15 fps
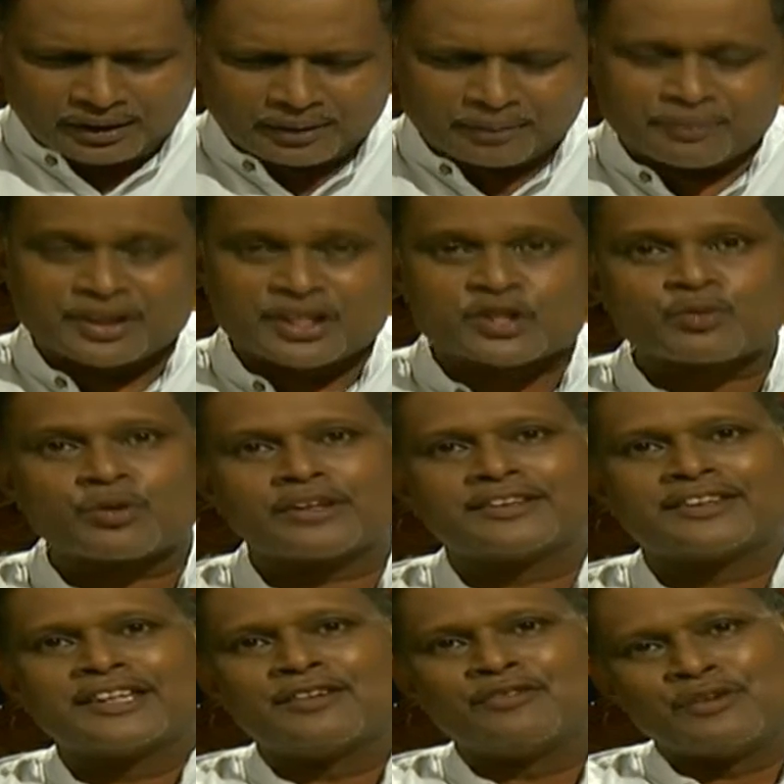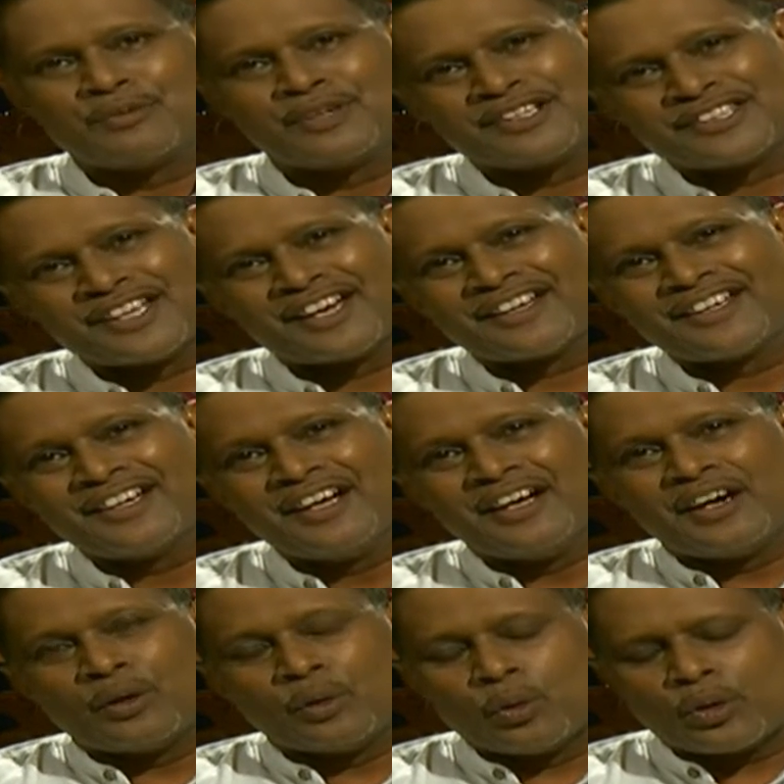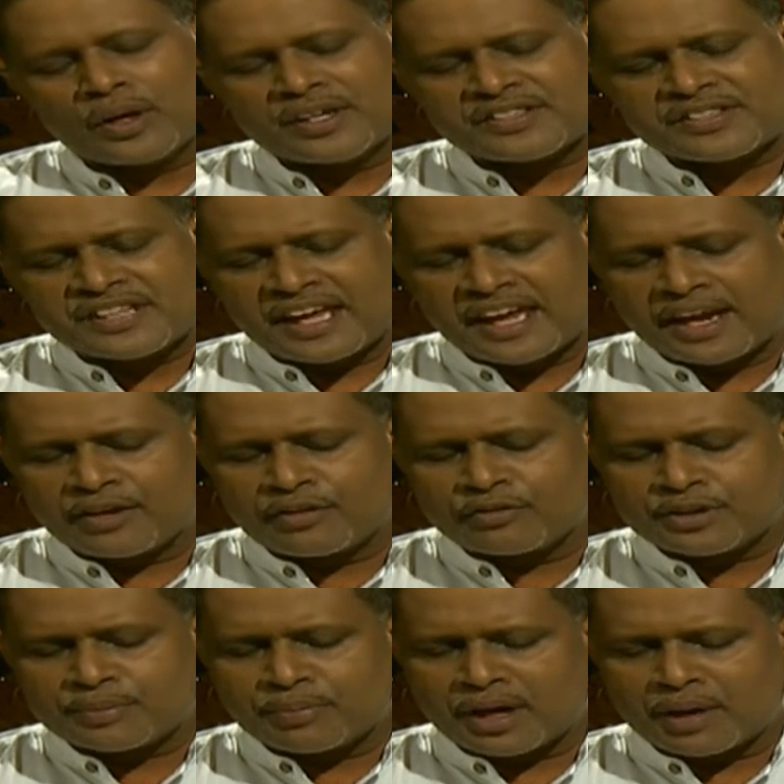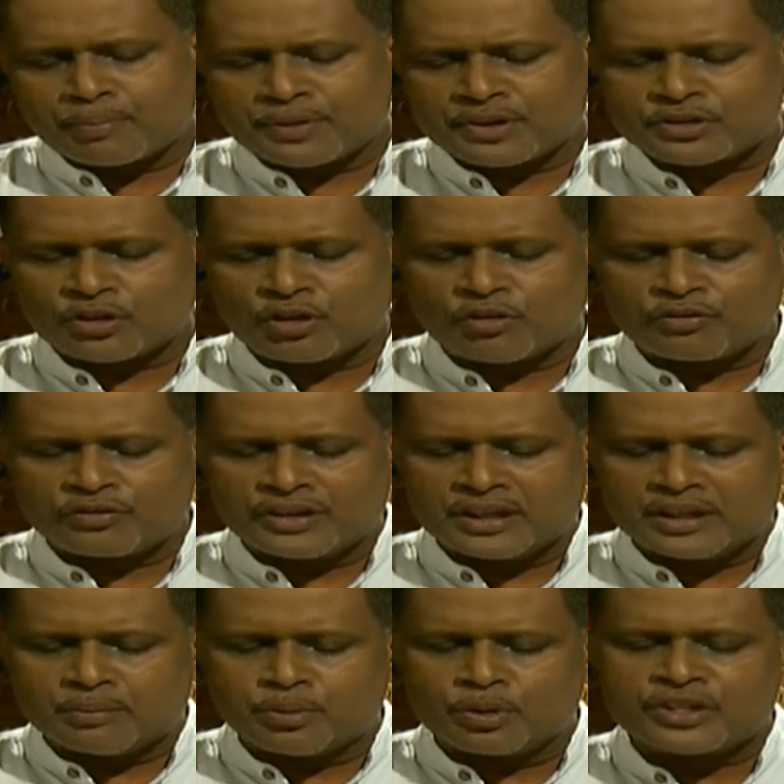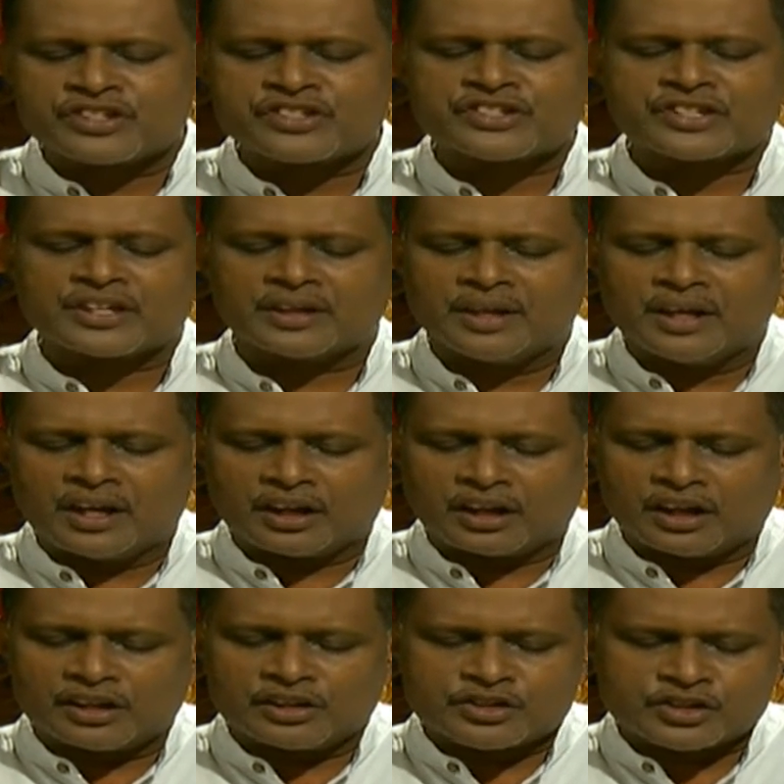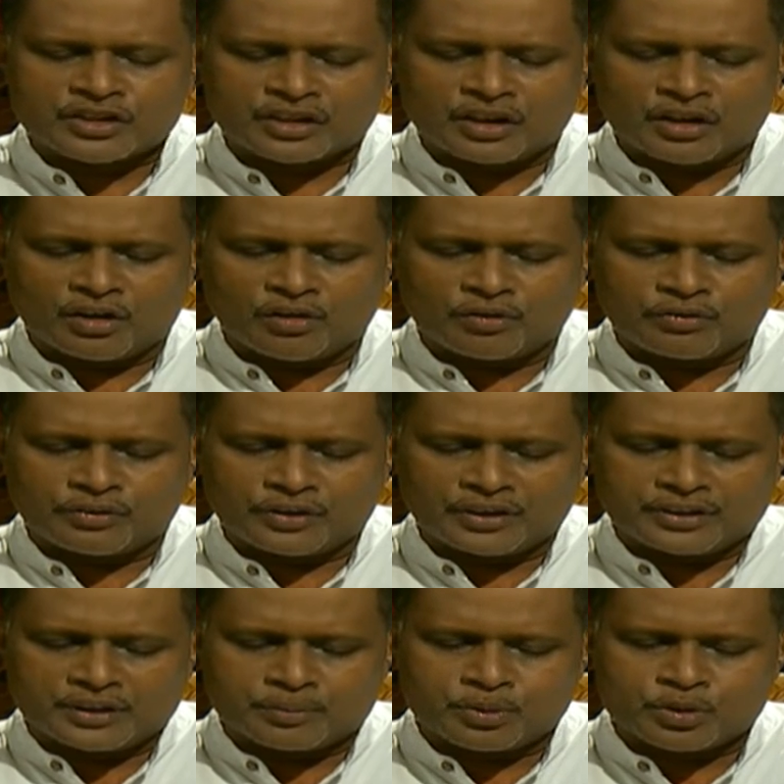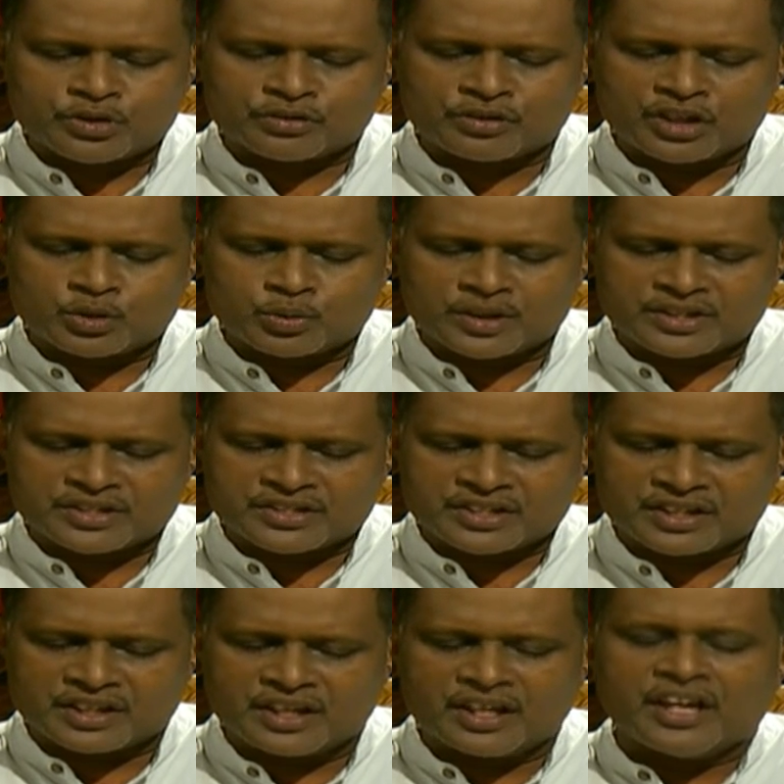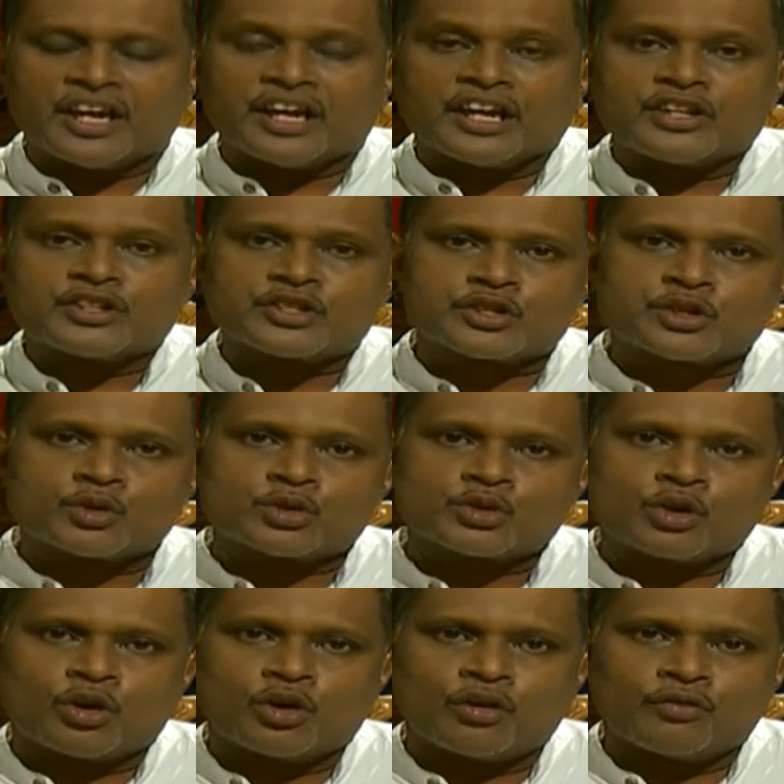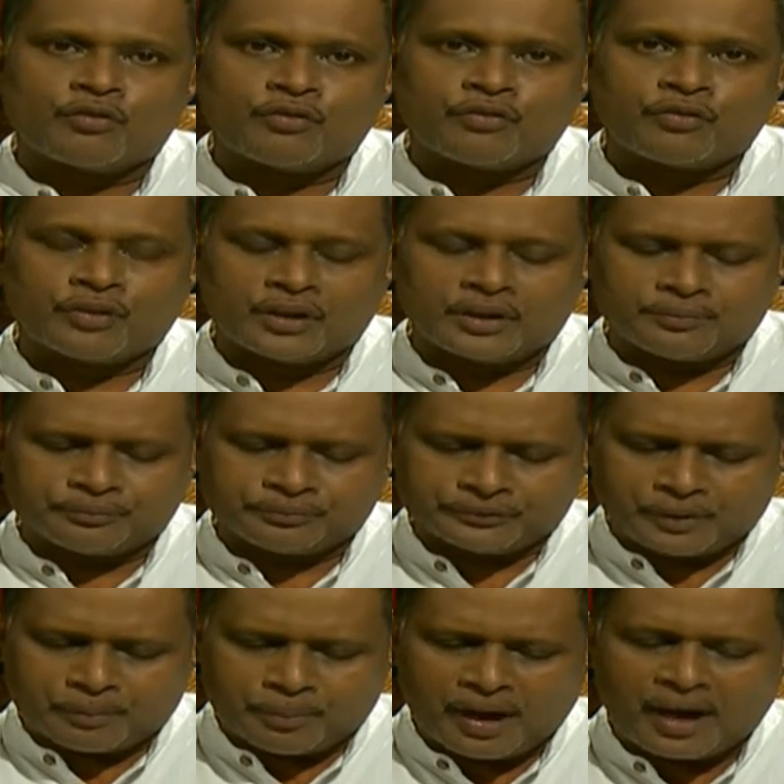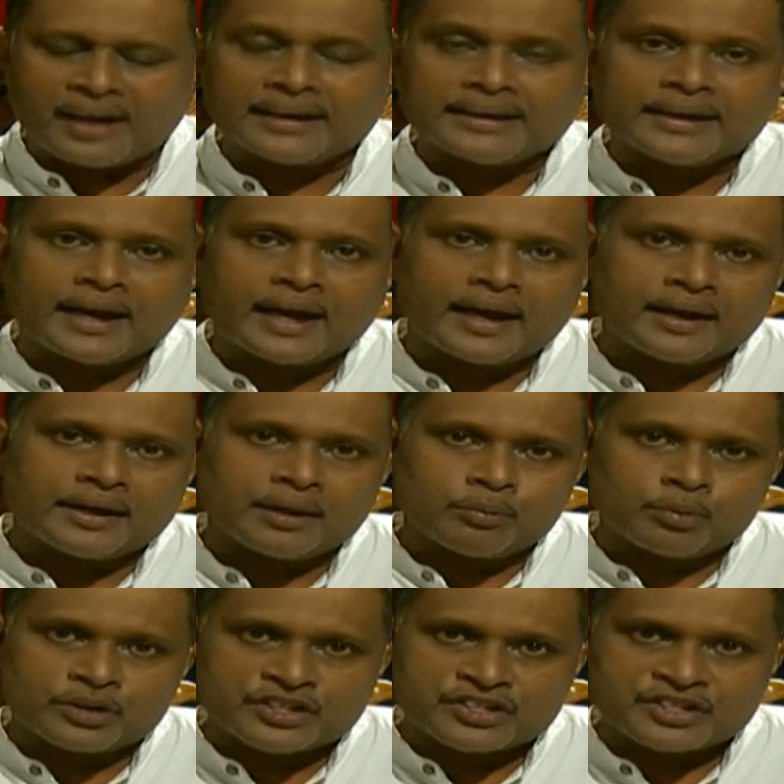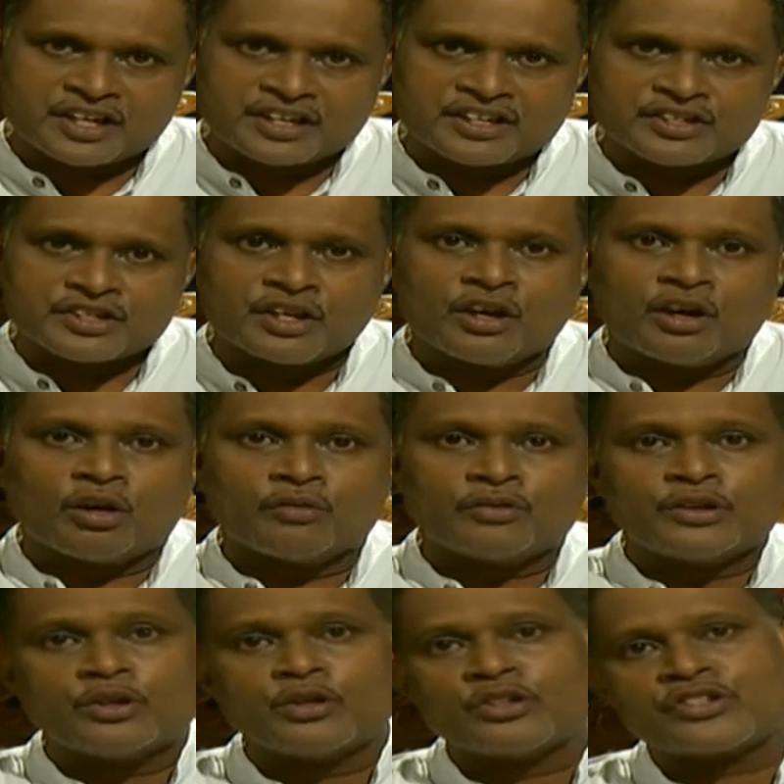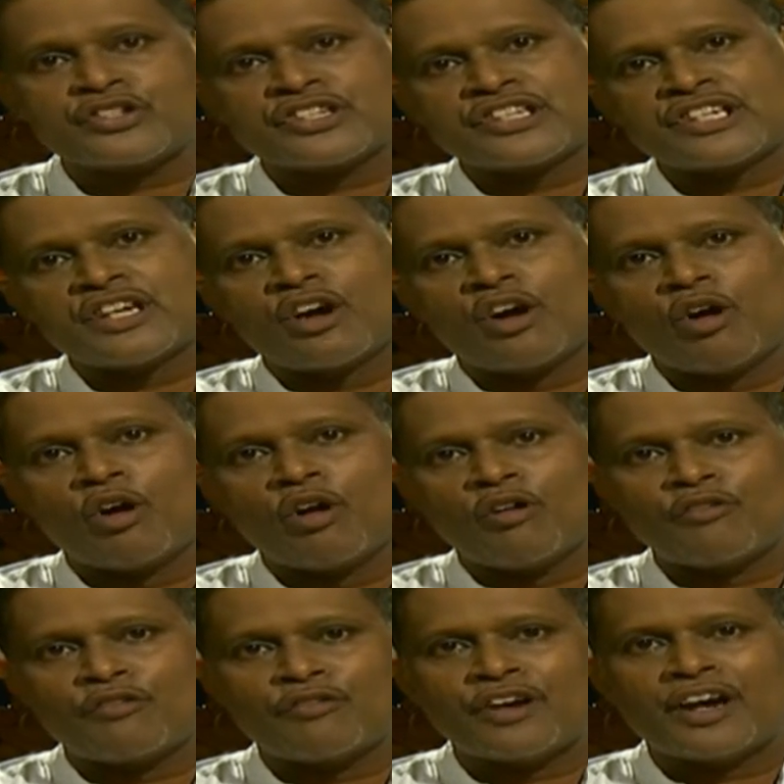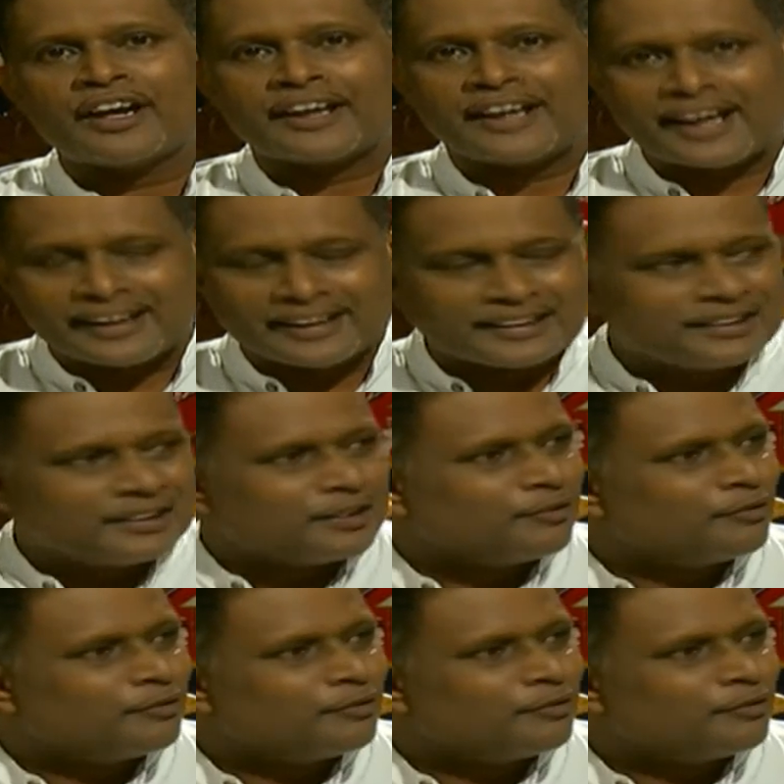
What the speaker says: Miniswate Vimalanyana, who is the head of department of the Buddhist culture of the Postgraduate Institute of Pali and Buddhist Studies of the University of California.